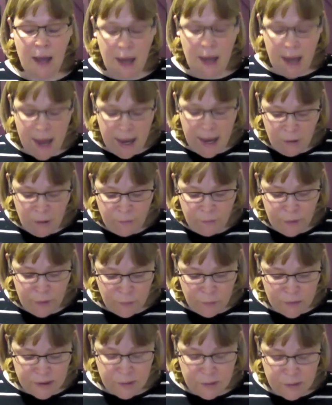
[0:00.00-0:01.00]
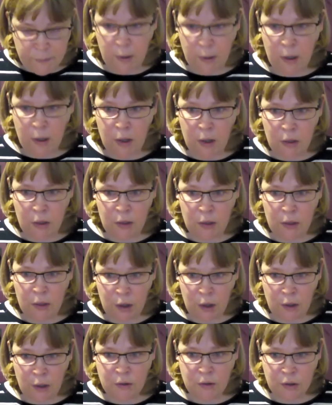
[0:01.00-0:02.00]
If you were to put
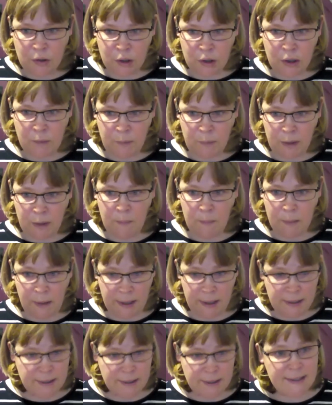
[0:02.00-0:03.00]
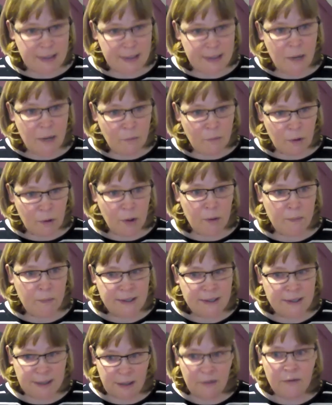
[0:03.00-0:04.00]
those two people in the same room
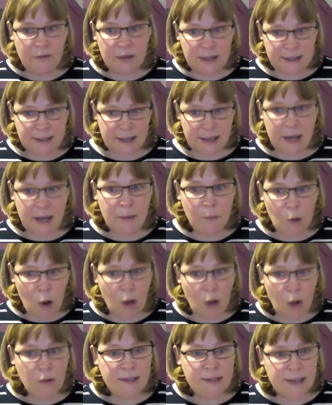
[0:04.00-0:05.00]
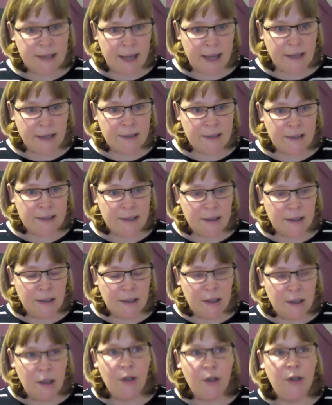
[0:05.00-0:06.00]
and deliver the same content,
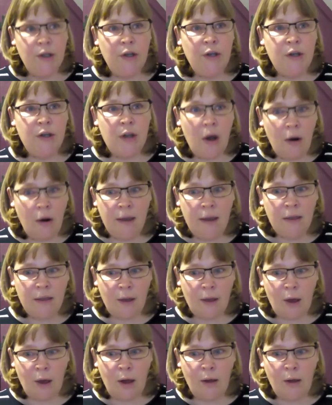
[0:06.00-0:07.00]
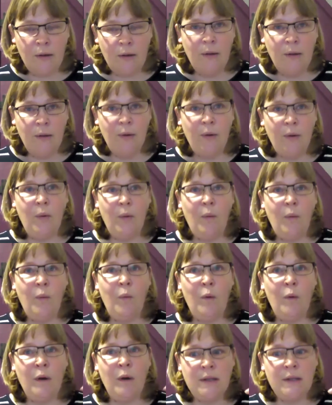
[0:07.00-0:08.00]
neither
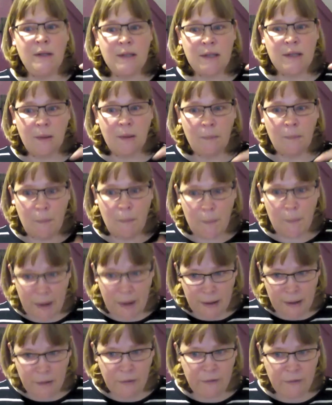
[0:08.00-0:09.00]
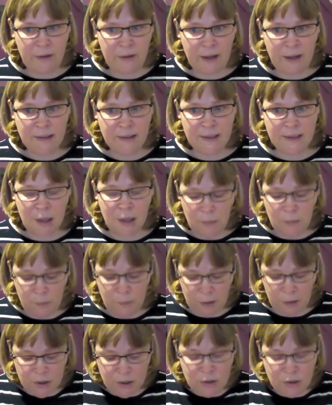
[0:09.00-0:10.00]
would benefit
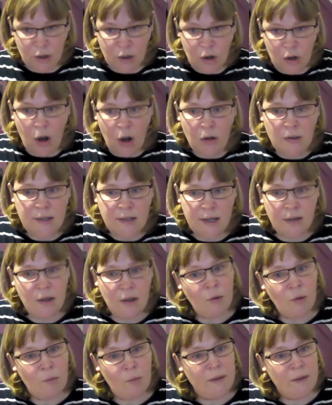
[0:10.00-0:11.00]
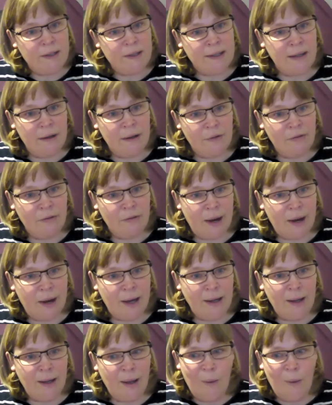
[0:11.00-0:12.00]
because the content that you would be
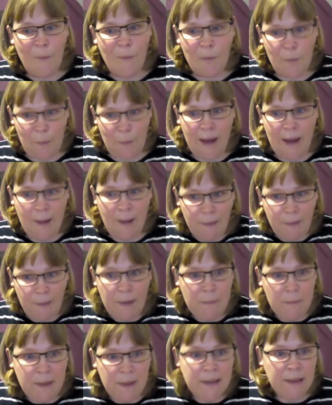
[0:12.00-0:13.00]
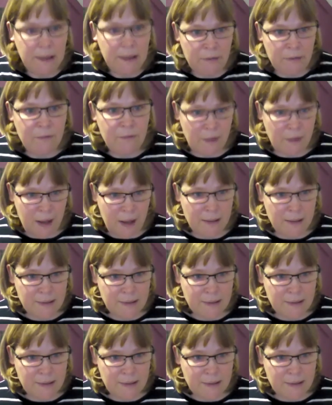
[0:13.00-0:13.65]
delivering will be in the middle of that.